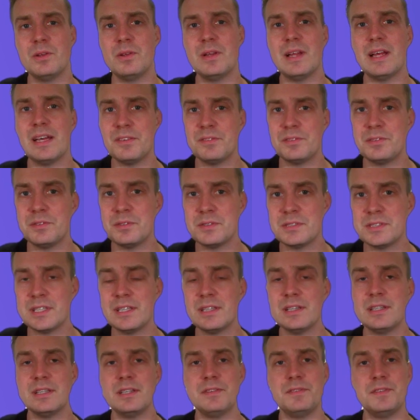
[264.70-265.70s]
you'll have to
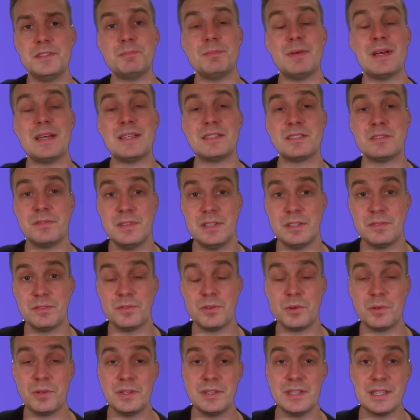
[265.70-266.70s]
sell if he's past fit
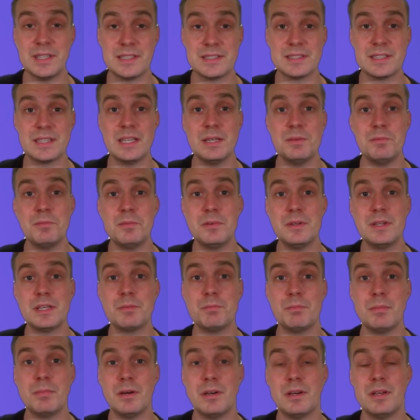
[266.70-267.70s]
for the next game week,
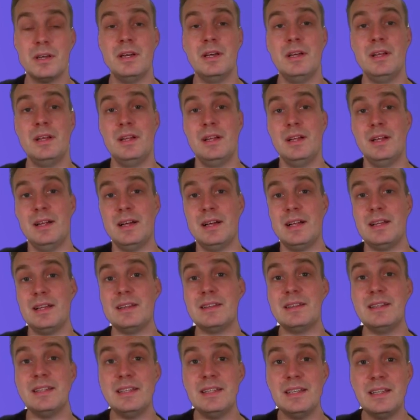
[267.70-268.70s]
but I'll
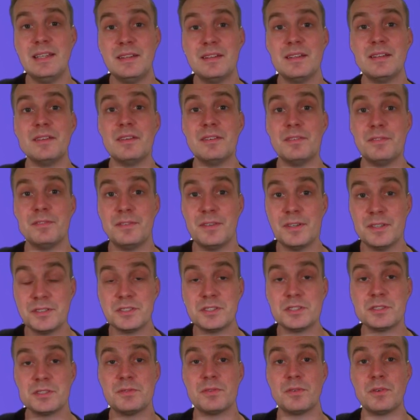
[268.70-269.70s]
need the
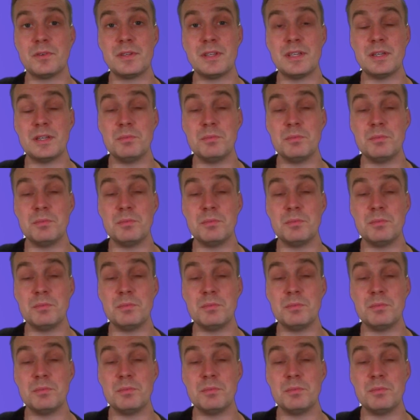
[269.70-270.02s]
funds for the